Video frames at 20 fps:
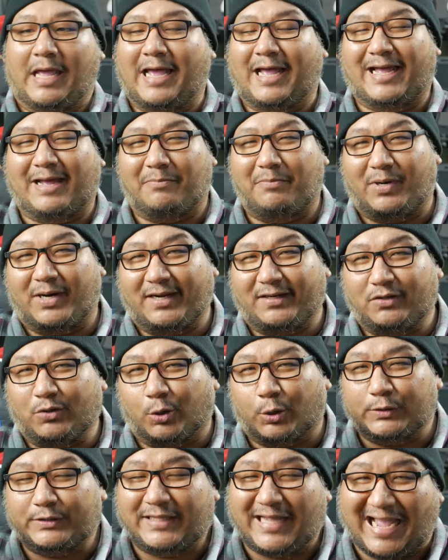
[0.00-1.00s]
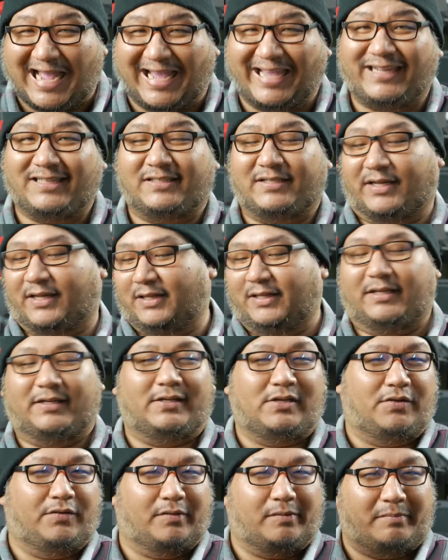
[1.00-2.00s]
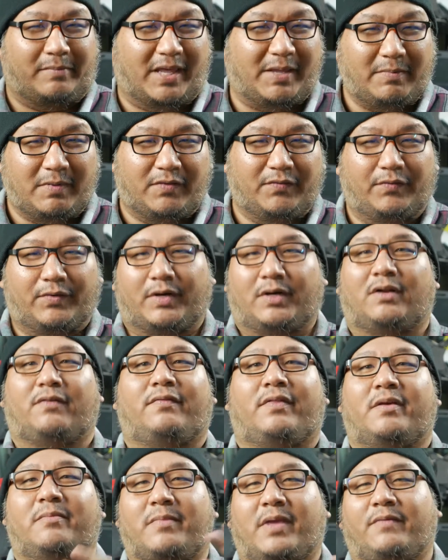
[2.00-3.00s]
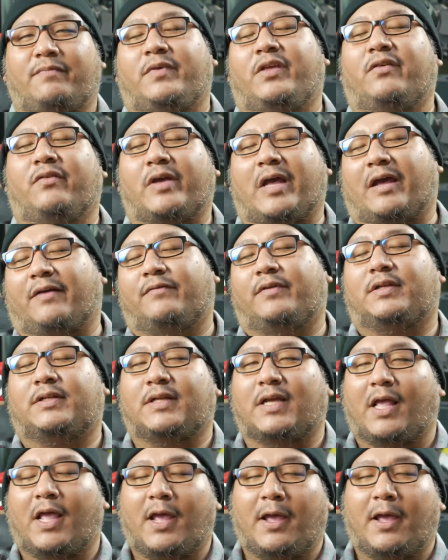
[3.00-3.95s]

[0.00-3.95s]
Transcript: a brand called itel and you maybe you've heard of them, maybe you haven't,